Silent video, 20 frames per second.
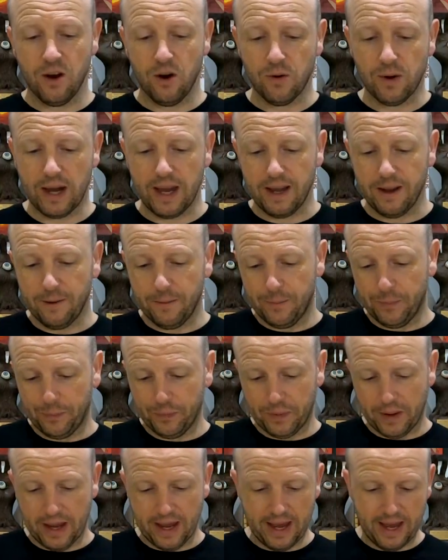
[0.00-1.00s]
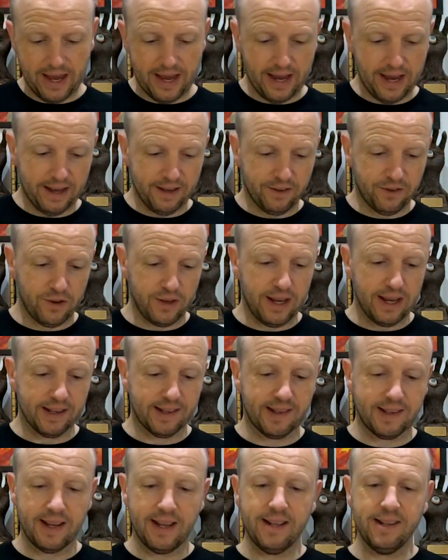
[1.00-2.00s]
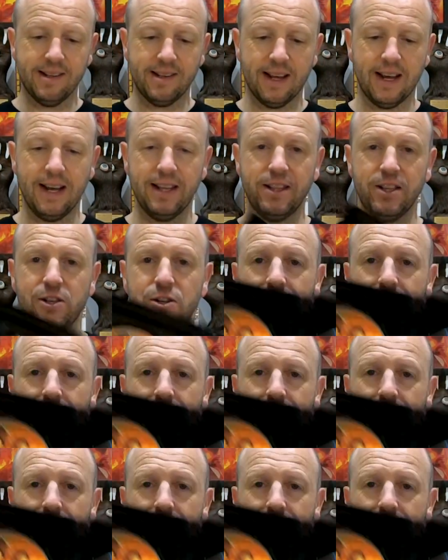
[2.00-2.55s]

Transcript: Okay, so yes, inside the